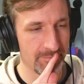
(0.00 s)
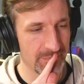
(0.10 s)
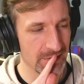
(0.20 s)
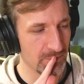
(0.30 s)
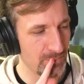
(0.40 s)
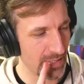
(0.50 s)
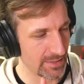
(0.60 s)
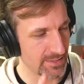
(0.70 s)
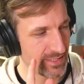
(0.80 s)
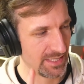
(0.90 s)
the
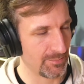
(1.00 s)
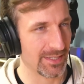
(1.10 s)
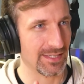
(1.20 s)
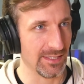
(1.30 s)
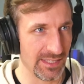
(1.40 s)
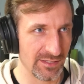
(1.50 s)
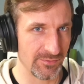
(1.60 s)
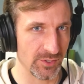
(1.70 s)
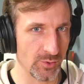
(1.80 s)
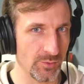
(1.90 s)
best tip I can give
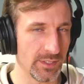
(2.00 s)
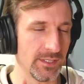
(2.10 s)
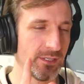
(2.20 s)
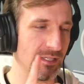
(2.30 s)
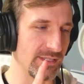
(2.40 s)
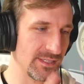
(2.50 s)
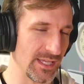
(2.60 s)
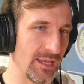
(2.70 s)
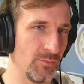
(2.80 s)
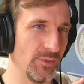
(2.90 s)
you is
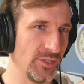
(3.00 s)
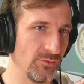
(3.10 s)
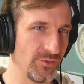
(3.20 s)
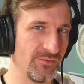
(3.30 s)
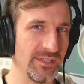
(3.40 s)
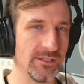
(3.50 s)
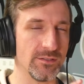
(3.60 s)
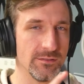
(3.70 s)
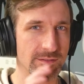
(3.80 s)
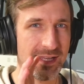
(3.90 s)
stop when you
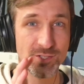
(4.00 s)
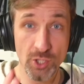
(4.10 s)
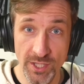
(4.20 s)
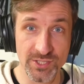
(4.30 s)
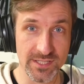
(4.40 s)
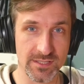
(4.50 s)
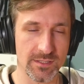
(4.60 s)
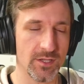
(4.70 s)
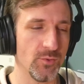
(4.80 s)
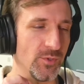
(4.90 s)
feel not nauseous,
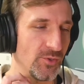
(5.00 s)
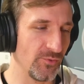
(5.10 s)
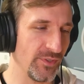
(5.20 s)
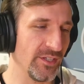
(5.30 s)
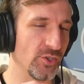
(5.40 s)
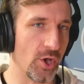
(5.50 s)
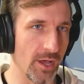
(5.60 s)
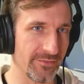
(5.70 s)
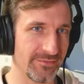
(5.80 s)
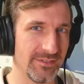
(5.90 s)
when you feel
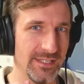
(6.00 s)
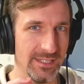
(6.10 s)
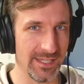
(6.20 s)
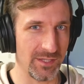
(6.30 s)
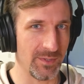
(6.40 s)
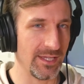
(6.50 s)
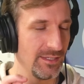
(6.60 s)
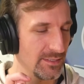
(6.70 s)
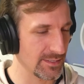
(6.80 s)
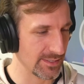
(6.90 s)
off in any way,
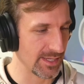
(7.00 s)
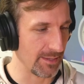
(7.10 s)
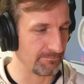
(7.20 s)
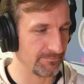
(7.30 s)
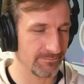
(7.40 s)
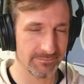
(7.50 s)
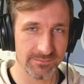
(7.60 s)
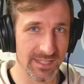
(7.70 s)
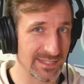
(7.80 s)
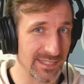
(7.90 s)
stop.
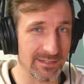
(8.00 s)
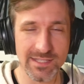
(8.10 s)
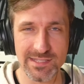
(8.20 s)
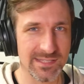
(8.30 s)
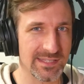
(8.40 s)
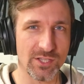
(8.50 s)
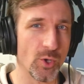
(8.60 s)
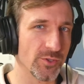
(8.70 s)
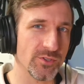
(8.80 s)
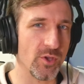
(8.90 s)
That's it. It's the
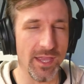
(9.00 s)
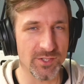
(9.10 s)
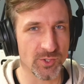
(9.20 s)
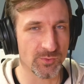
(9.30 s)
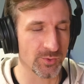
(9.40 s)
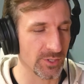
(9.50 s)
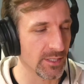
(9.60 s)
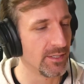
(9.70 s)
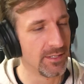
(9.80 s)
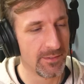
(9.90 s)
golden age old rule.
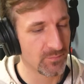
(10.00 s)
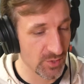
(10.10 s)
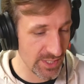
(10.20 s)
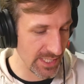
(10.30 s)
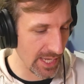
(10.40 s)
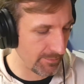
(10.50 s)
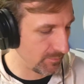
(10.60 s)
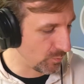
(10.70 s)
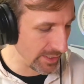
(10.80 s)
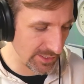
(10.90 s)
Just stop.
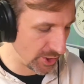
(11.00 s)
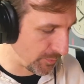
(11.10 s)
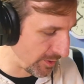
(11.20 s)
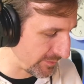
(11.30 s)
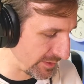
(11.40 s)
Wait until you're perfectly